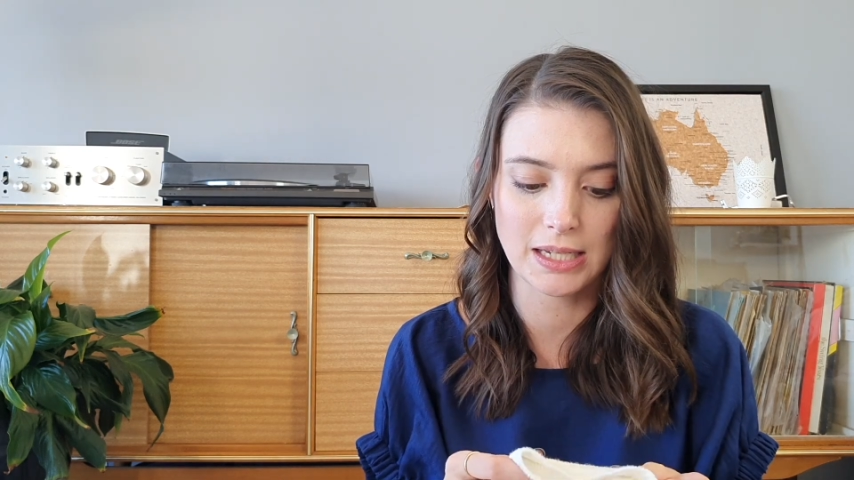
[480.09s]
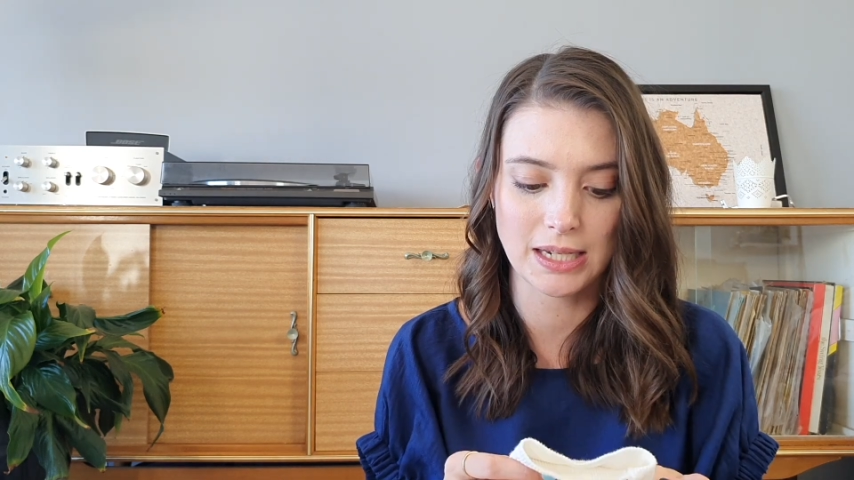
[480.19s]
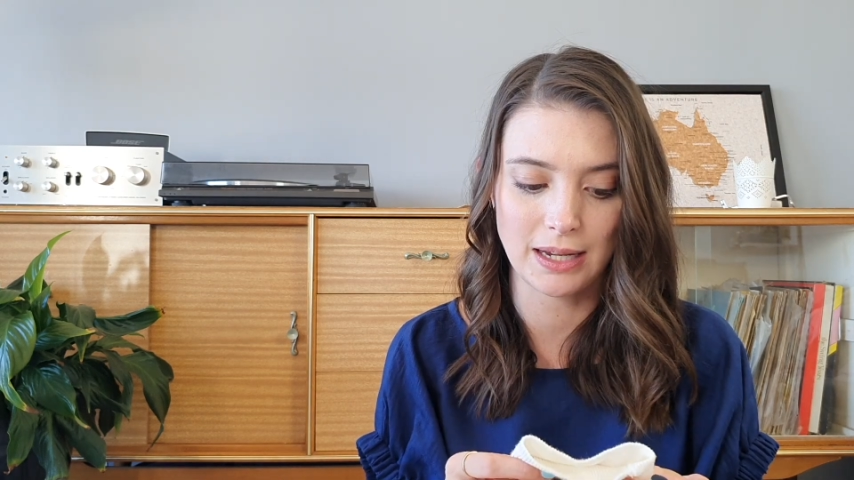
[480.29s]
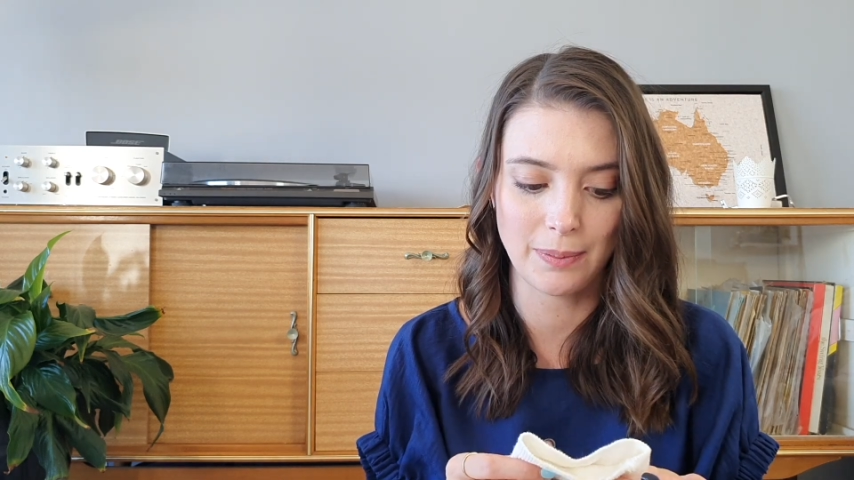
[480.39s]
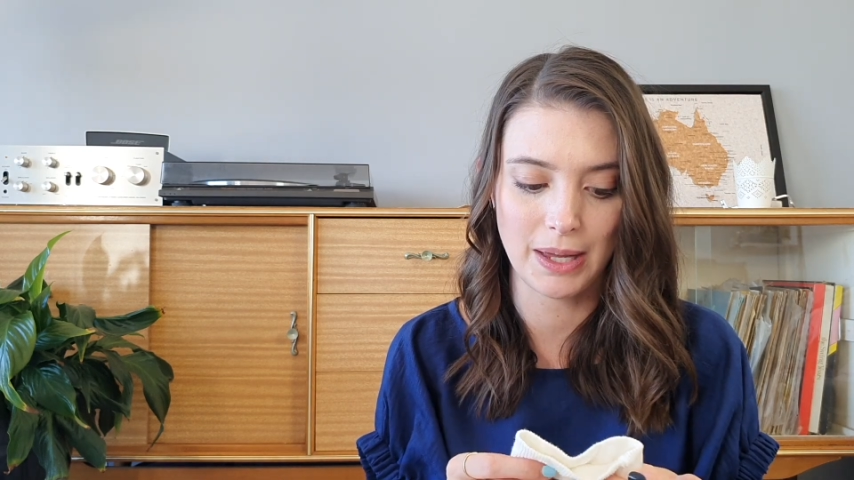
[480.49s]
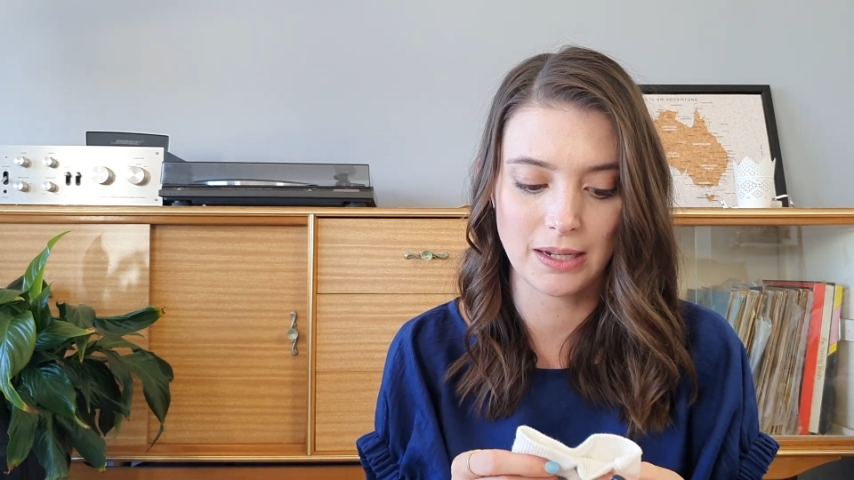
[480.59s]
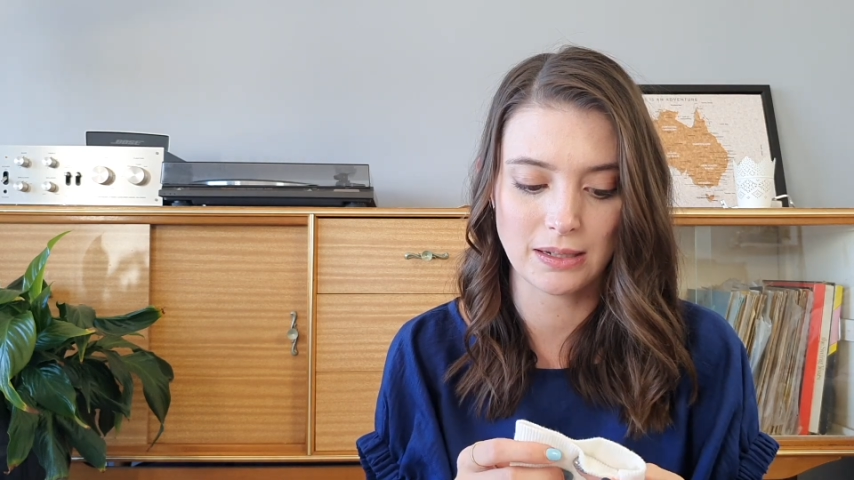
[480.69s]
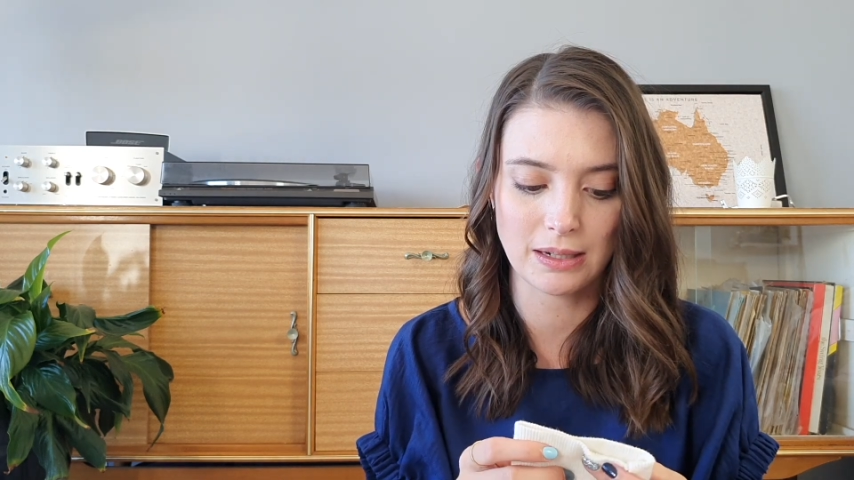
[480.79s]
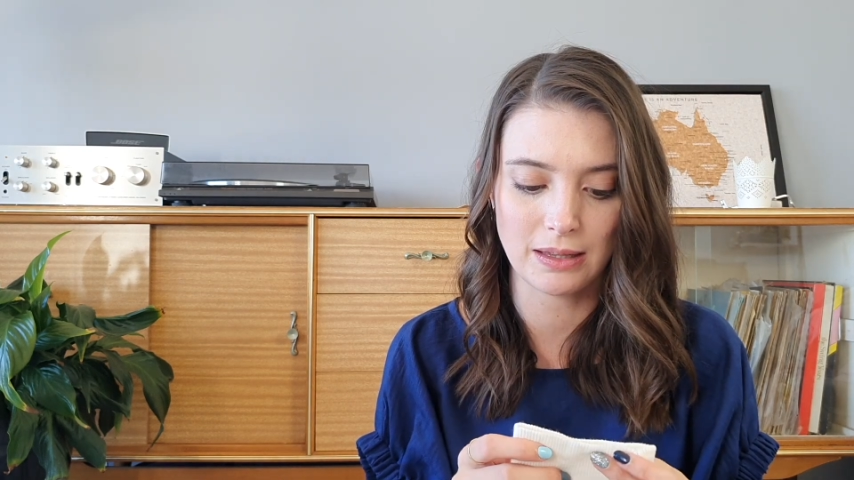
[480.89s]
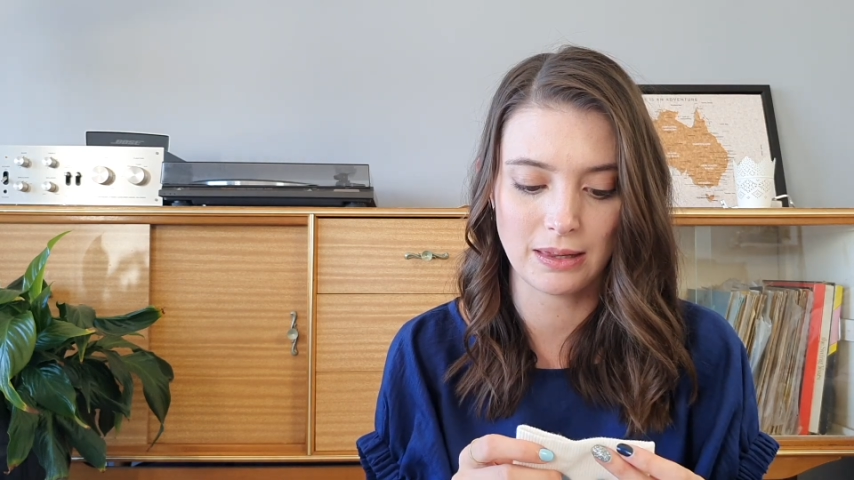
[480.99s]
neckband
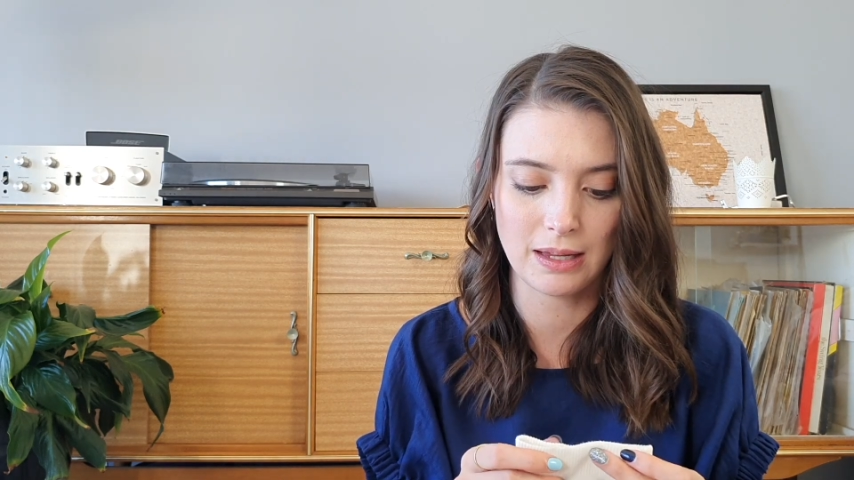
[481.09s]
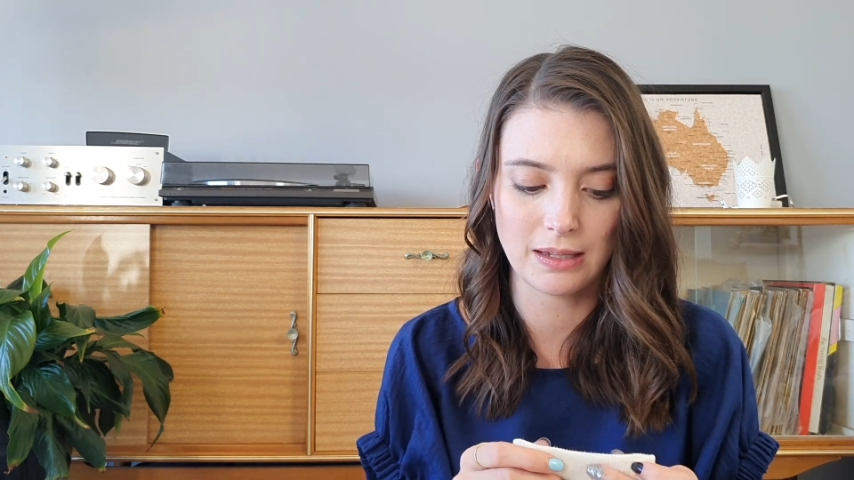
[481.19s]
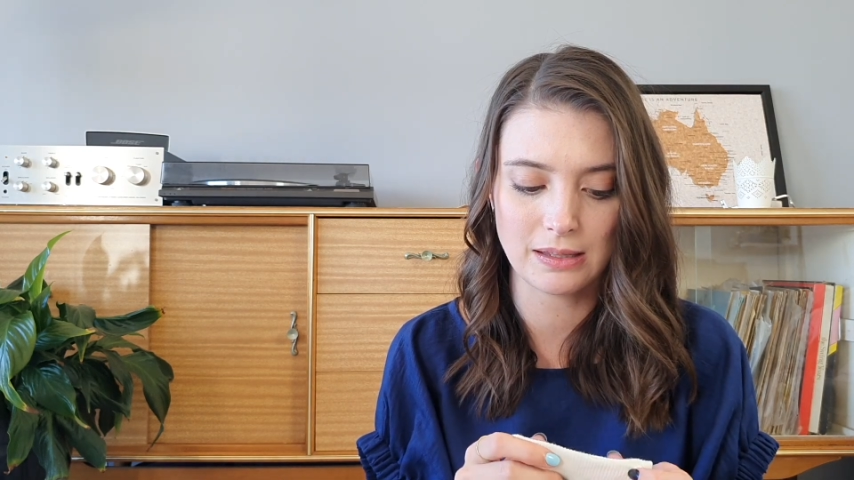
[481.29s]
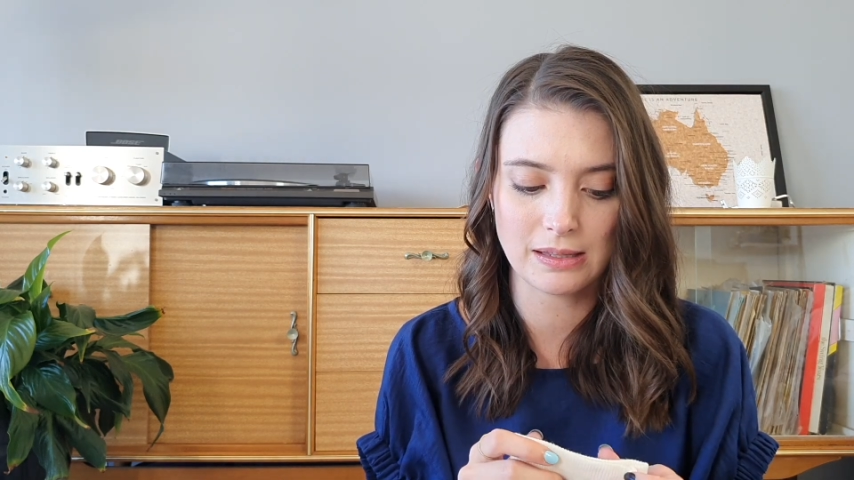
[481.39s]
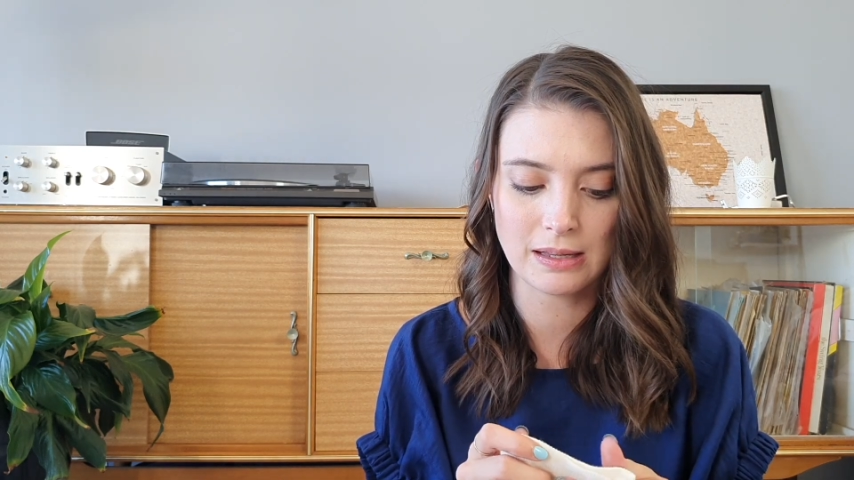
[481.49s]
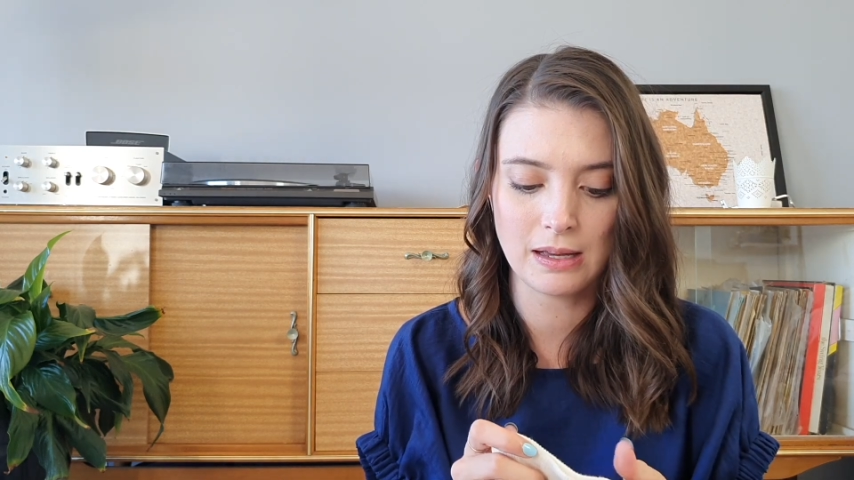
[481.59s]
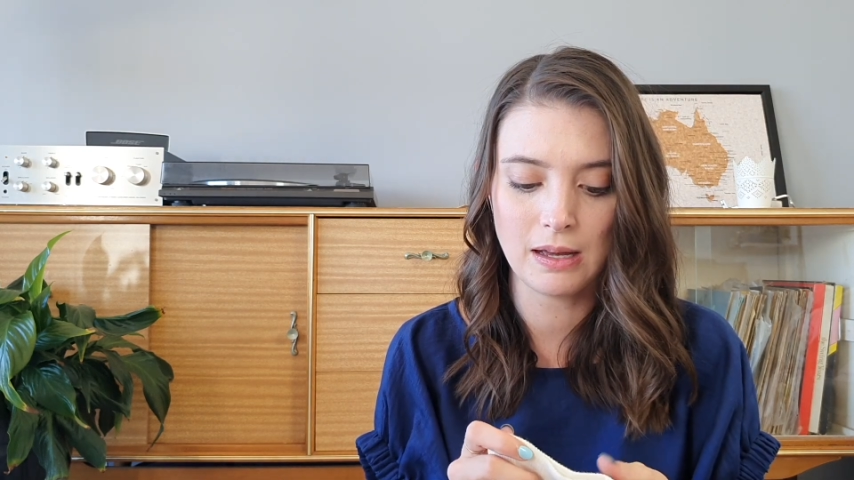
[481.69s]
and things.